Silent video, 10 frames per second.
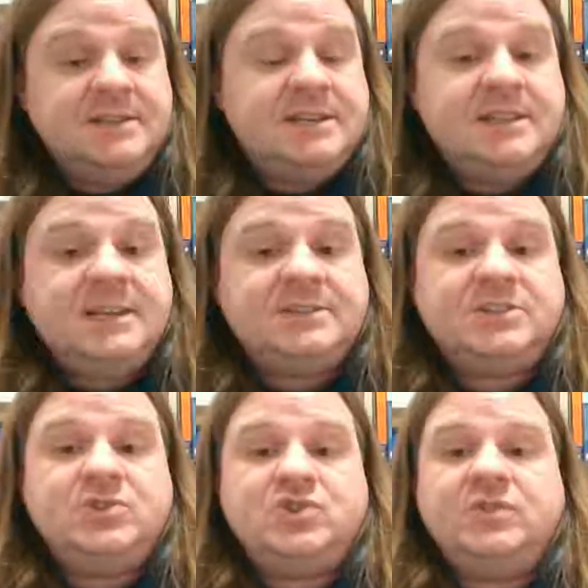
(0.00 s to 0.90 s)
did the
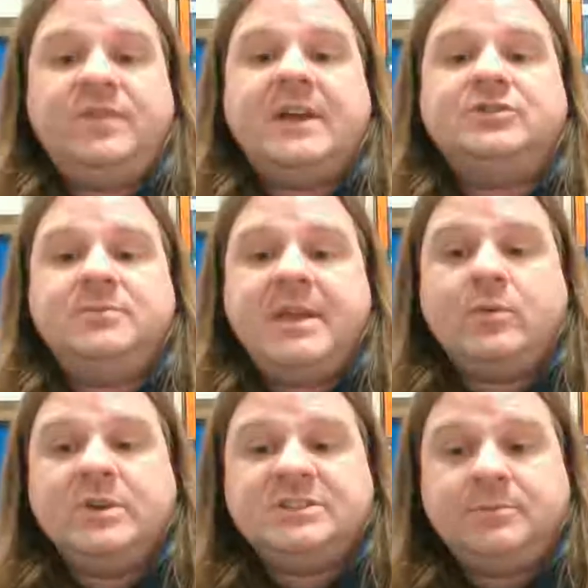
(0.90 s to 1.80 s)
institution fail to
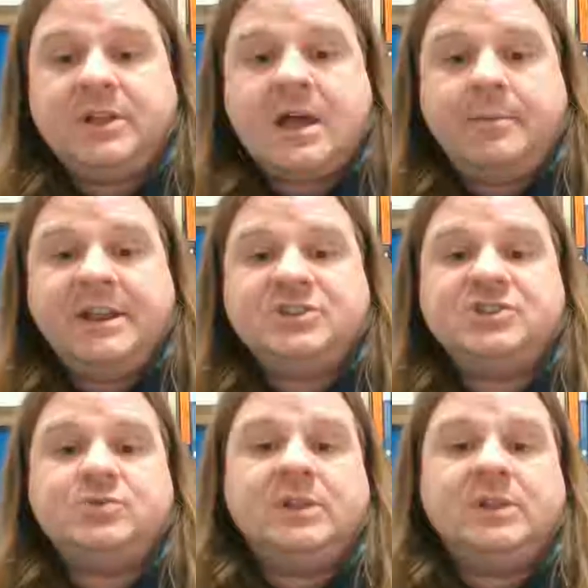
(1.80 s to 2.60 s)
make reasonable accommodations